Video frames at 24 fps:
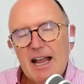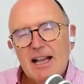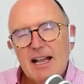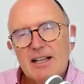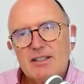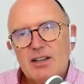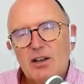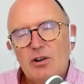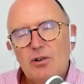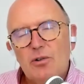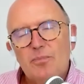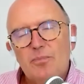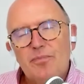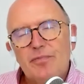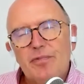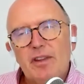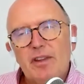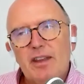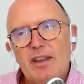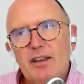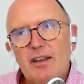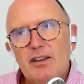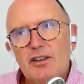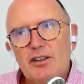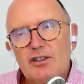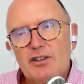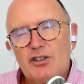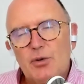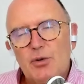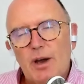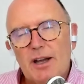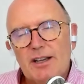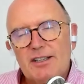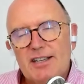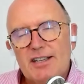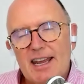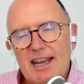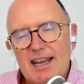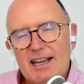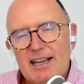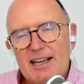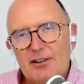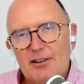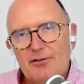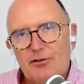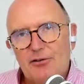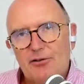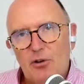So Do I take
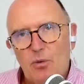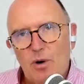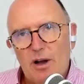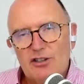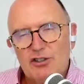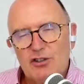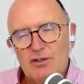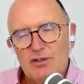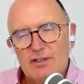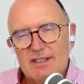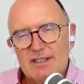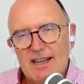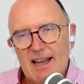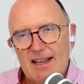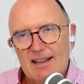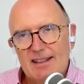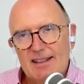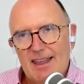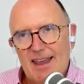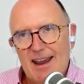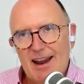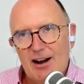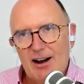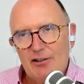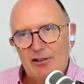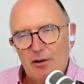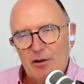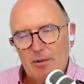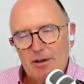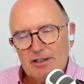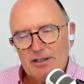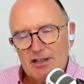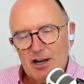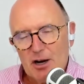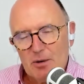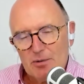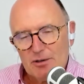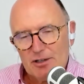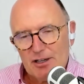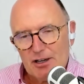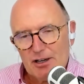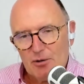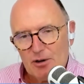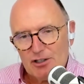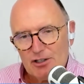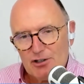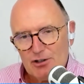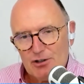it from what you said there, if I'm interpreting
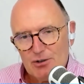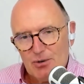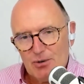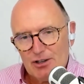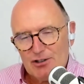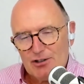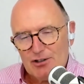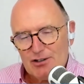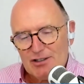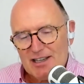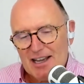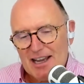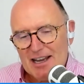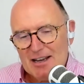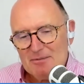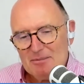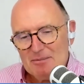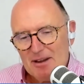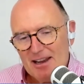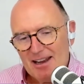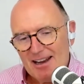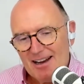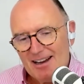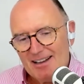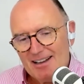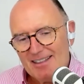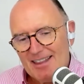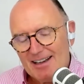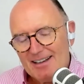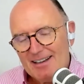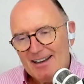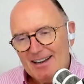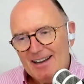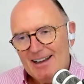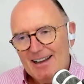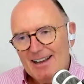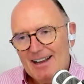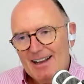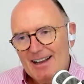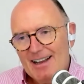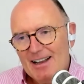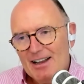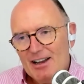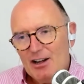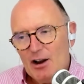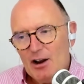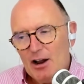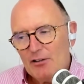what you're saying, Mia, that
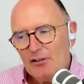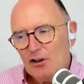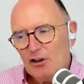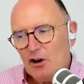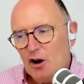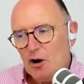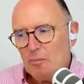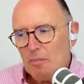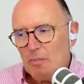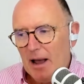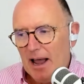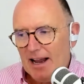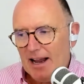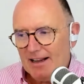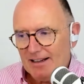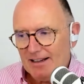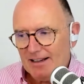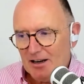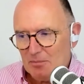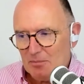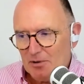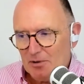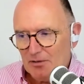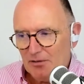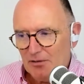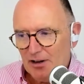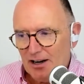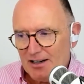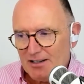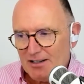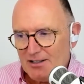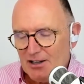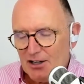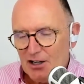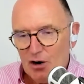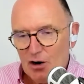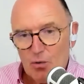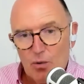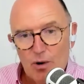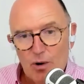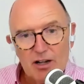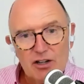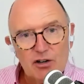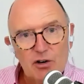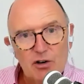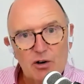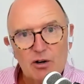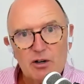if you go back a number of years, where you
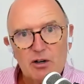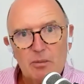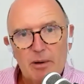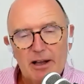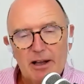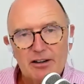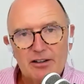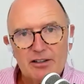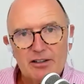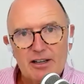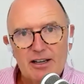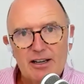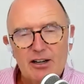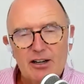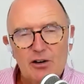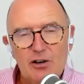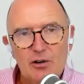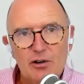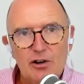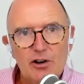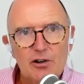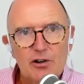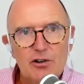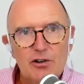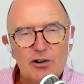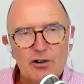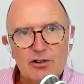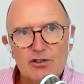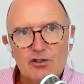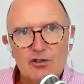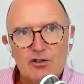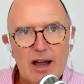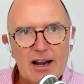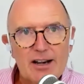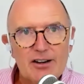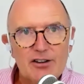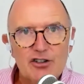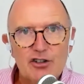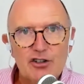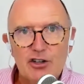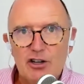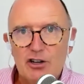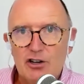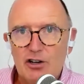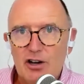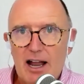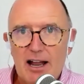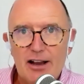talk about, your
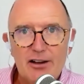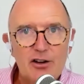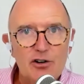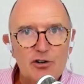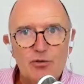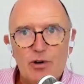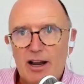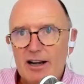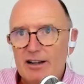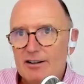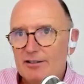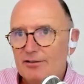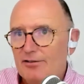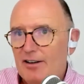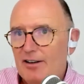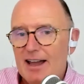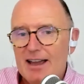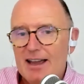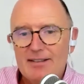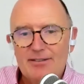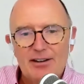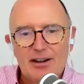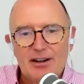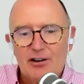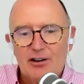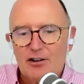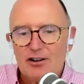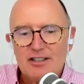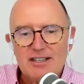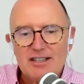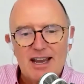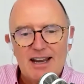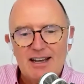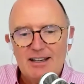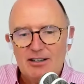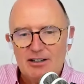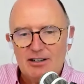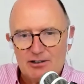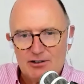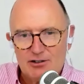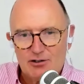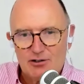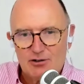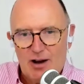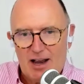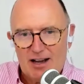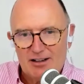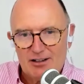strategy, and you'd write a 5-year or a 10-year
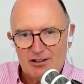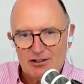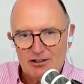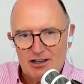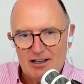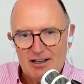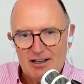strategy.